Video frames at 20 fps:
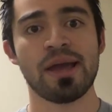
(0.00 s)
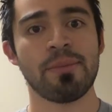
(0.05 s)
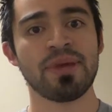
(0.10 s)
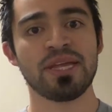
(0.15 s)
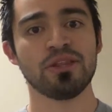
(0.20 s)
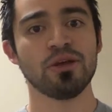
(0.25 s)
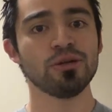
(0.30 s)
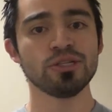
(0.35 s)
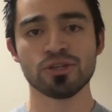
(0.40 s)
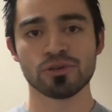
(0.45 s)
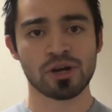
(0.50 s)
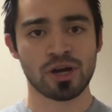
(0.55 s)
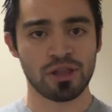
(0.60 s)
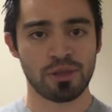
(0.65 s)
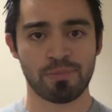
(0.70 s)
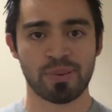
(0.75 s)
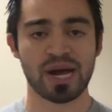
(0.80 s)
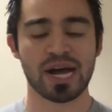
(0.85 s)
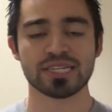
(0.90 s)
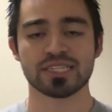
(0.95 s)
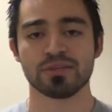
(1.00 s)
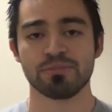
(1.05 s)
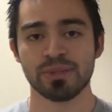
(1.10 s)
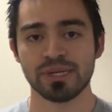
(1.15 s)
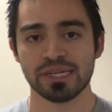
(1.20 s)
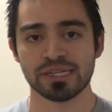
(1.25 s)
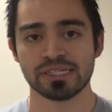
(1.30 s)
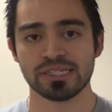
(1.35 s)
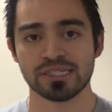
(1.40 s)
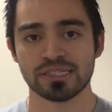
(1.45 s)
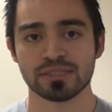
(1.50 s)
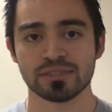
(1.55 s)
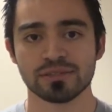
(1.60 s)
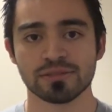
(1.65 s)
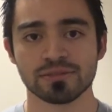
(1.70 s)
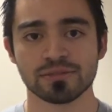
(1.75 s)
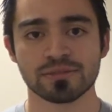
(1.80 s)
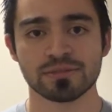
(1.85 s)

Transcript: I mean, those are all the possibilities.